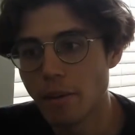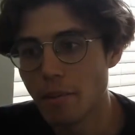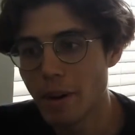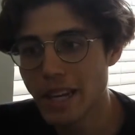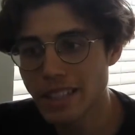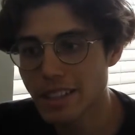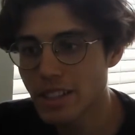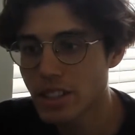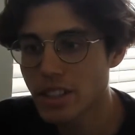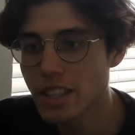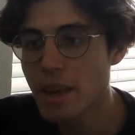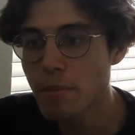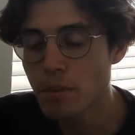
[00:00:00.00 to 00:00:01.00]
basically just
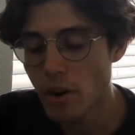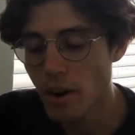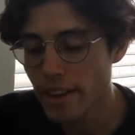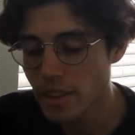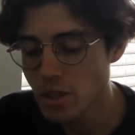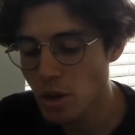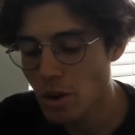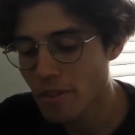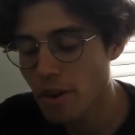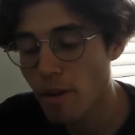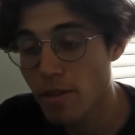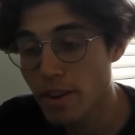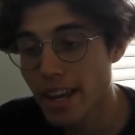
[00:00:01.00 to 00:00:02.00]
keep trying this over and
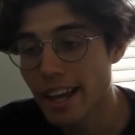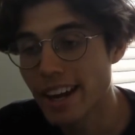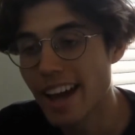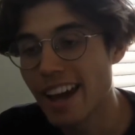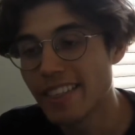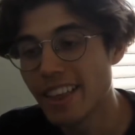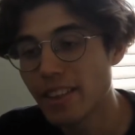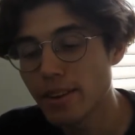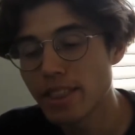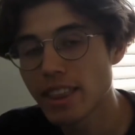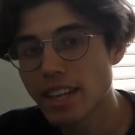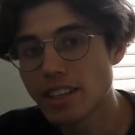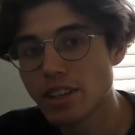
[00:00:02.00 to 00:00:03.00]
over again. And the other
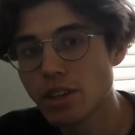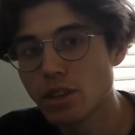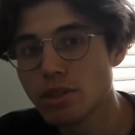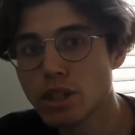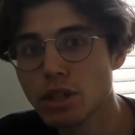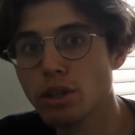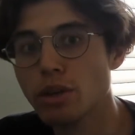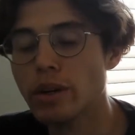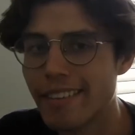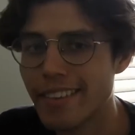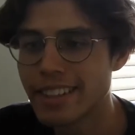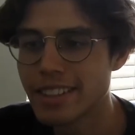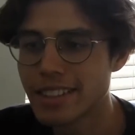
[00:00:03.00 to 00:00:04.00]
thing to do too,
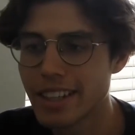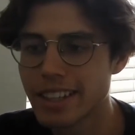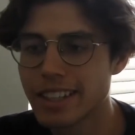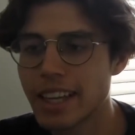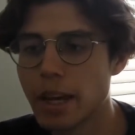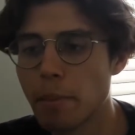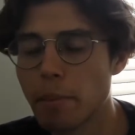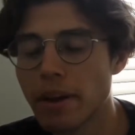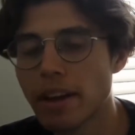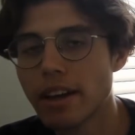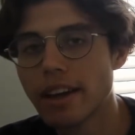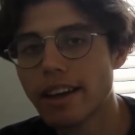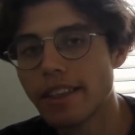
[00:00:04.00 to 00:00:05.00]
this is a tip
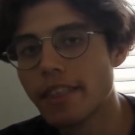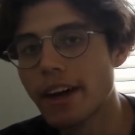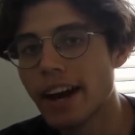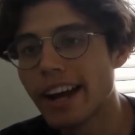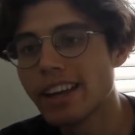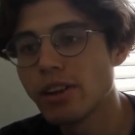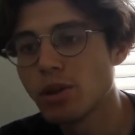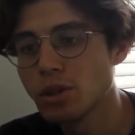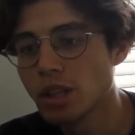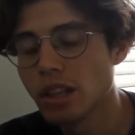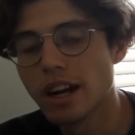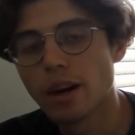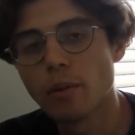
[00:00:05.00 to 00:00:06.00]
that I use a
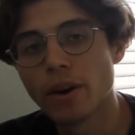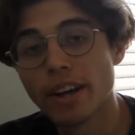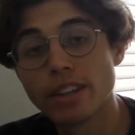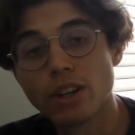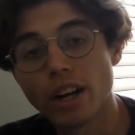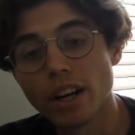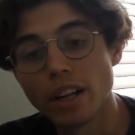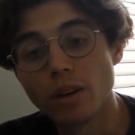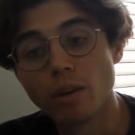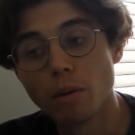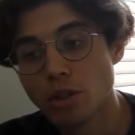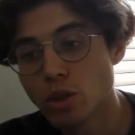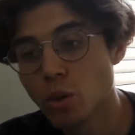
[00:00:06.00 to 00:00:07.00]
lot when I try to
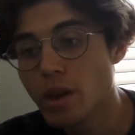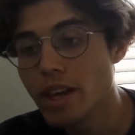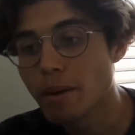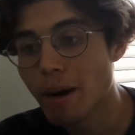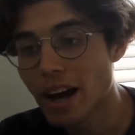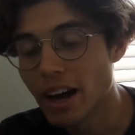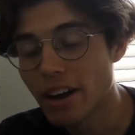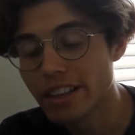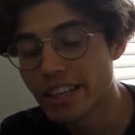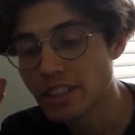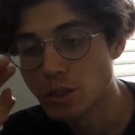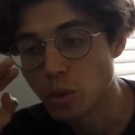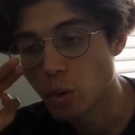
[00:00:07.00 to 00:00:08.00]
tweak my
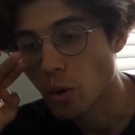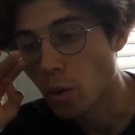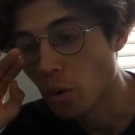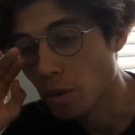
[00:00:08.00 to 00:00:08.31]
ollies or